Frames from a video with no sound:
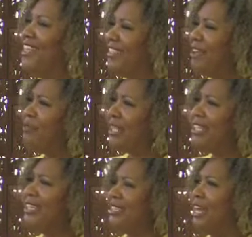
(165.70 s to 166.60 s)
That
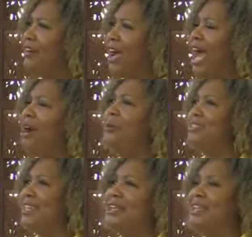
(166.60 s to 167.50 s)
really, now how
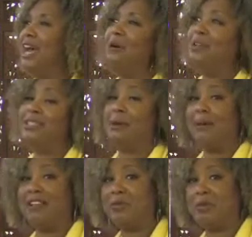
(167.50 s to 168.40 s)
is that
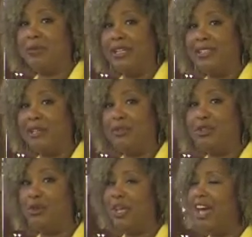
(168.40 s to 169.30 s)
possible? Because I'm
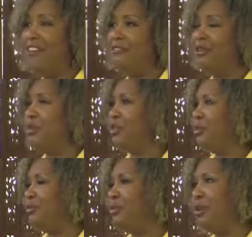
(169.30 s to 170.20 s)
sure we have folks
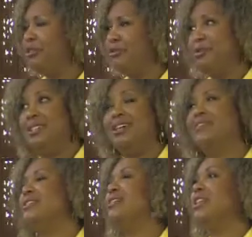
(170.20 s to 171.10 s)
who have gone through
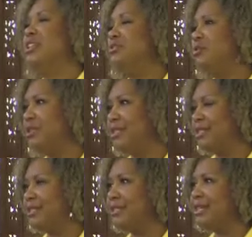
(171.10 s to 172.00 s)
devastating
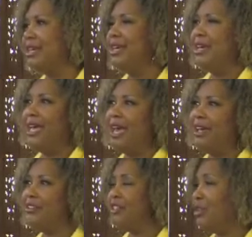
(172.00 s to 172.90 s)
divorces,
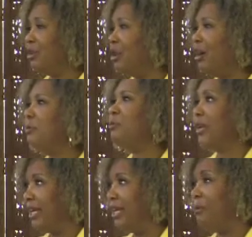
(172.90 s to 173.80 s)
had, you know,
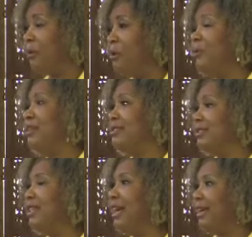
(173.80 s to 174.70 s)
heartbreaking
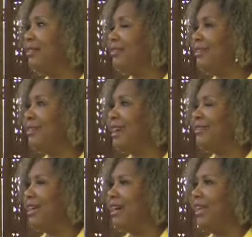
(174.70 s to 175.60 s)
moments like
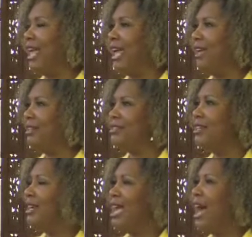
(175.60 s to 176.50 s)
that, and
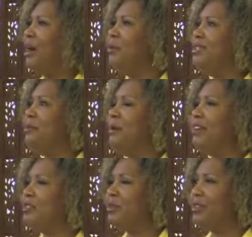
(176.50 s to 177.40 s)
how is it
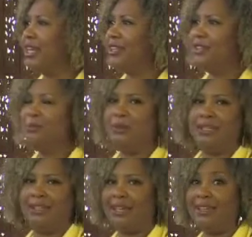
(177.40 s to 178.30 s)
possible that it could
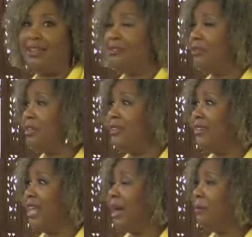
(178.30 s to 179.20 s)
be like it never
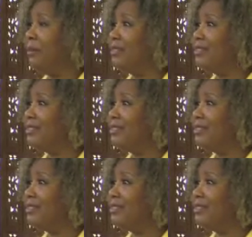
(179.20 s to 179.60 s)
even happened?